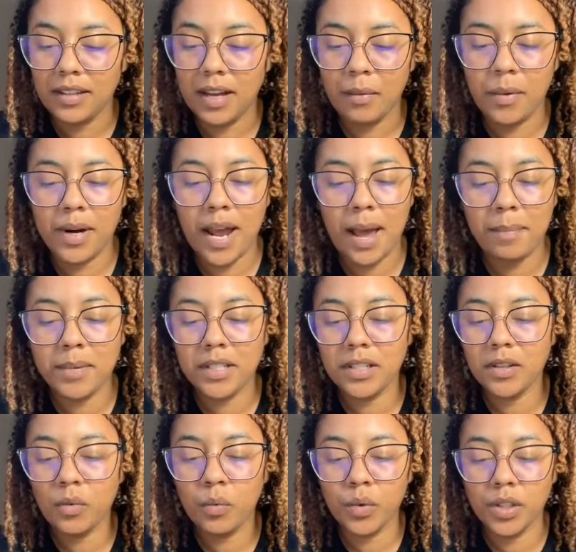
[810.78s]
that what happened
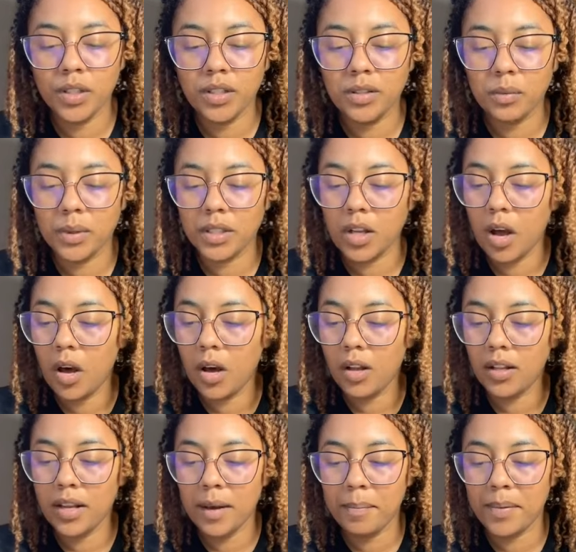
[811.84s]
in the woods was
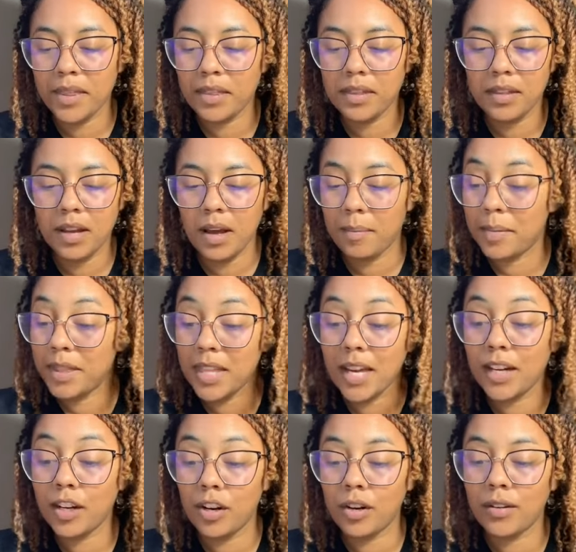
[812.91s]
all a
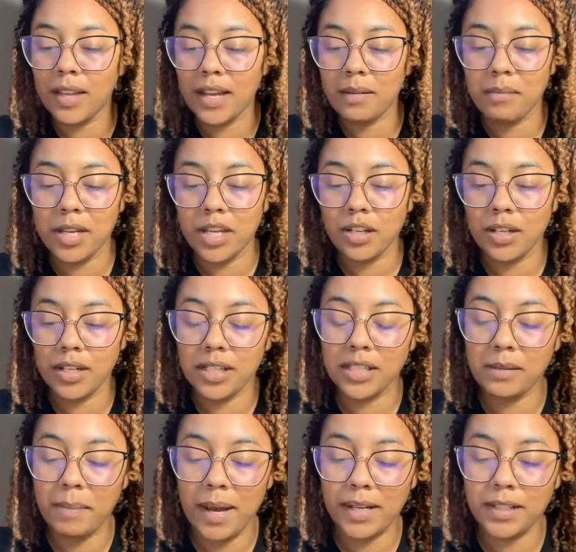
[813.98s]
pathetic girl like me could
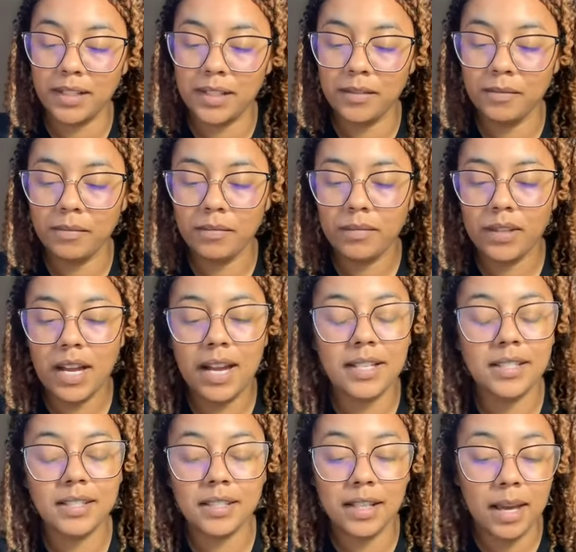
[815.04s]
expect. I
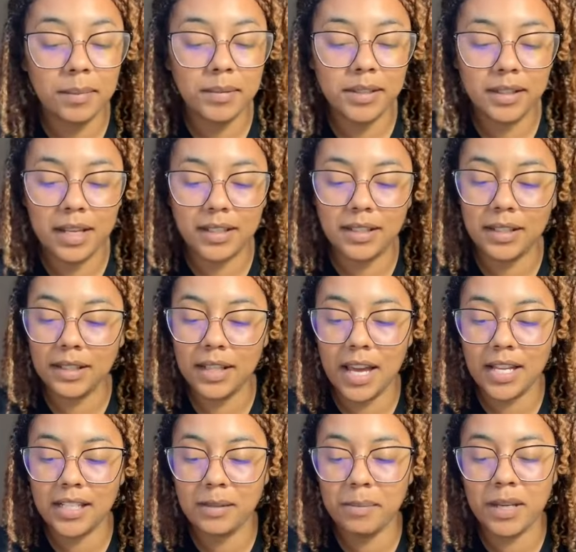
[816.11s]
slept less and
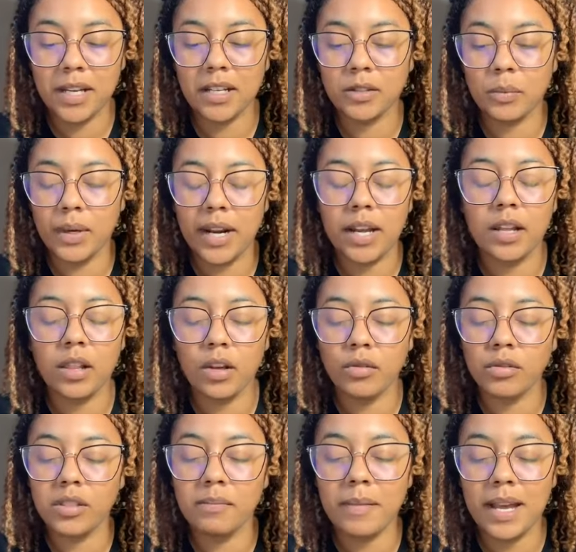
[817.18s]
less because when I
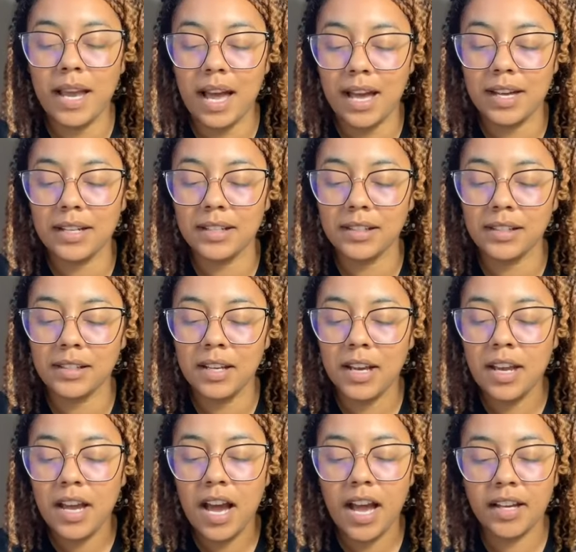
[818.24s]
closed my eyes,
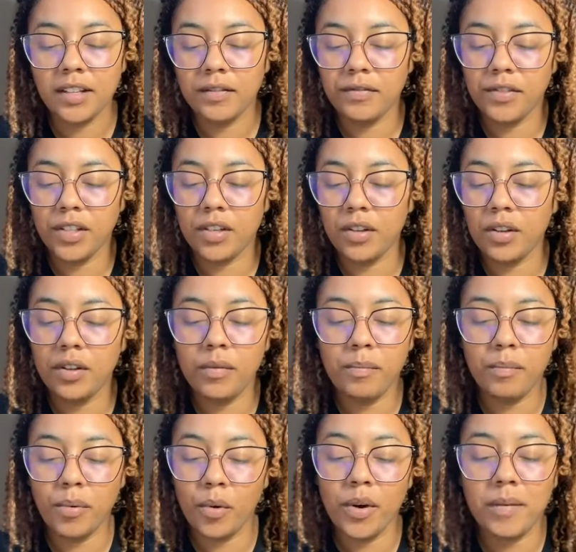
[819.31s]
I could feel
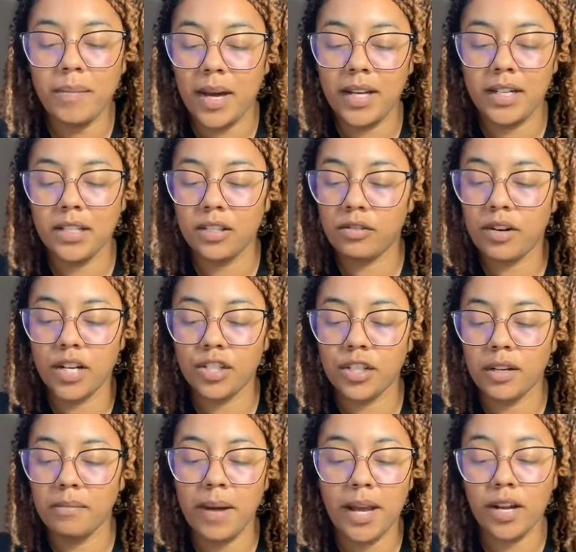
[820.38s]
boy bodies
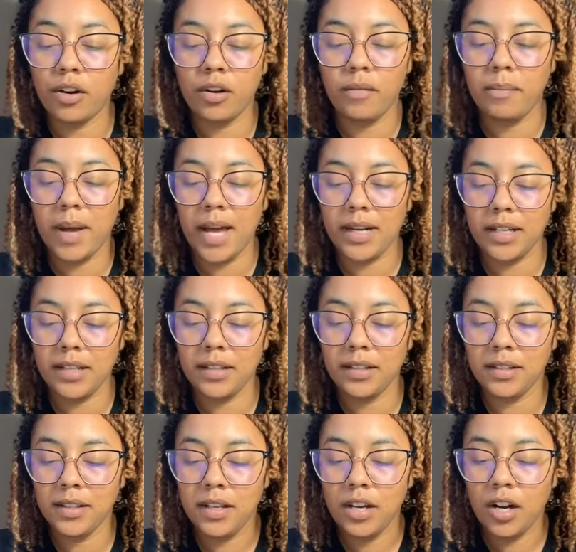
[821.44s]
crushing my girl body,
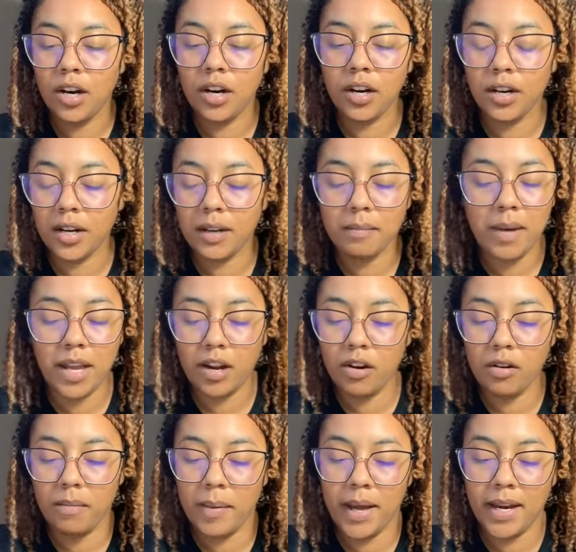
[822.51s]
hurting my
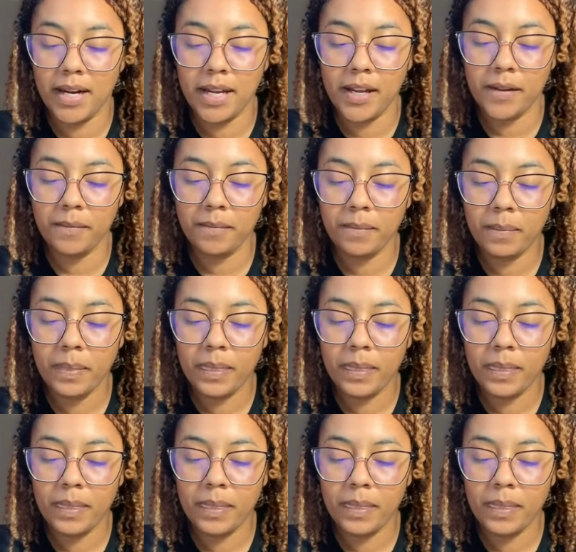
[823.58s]
girl body.